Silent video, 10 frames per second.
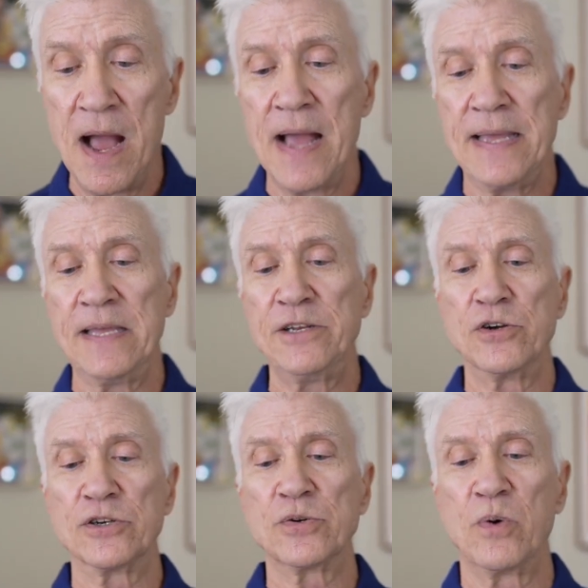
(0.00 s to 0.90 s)
in
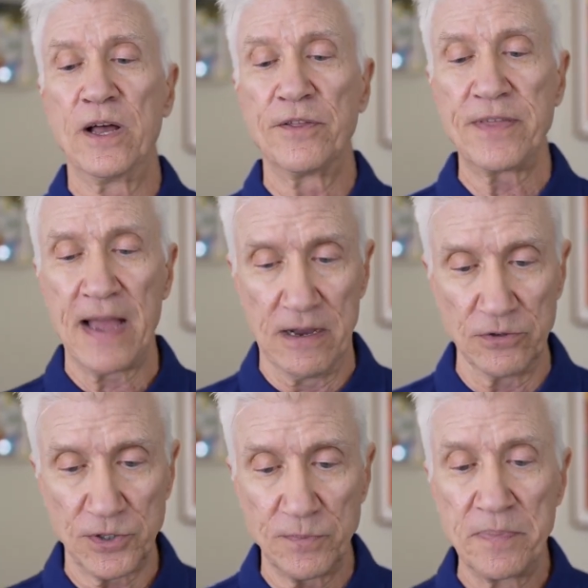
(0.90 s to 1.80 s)
your 12th
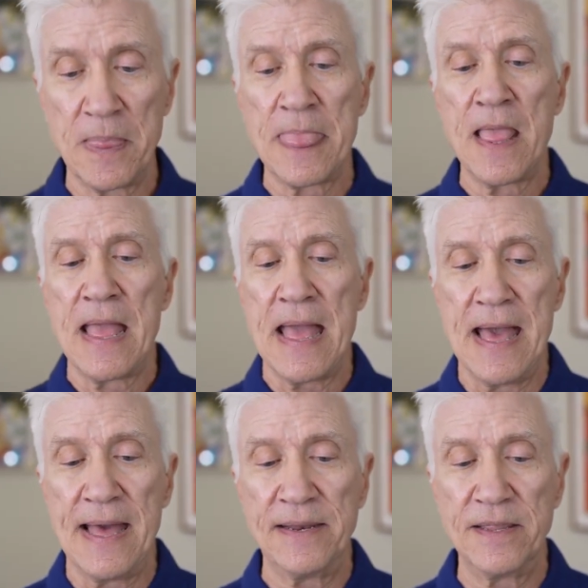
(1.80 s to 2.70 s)
house.
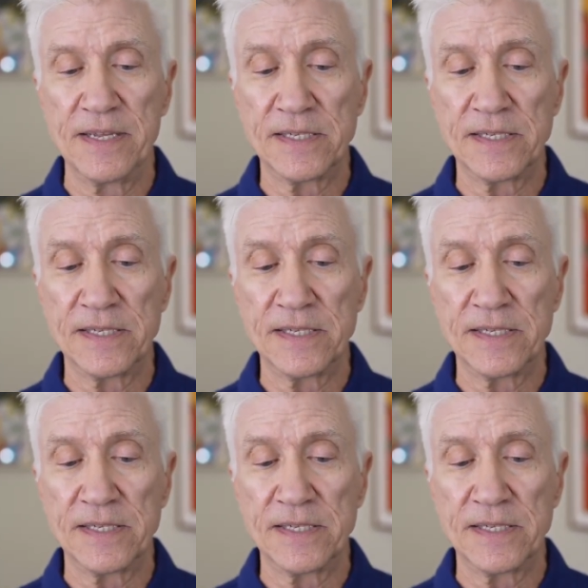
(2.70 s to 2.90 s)
And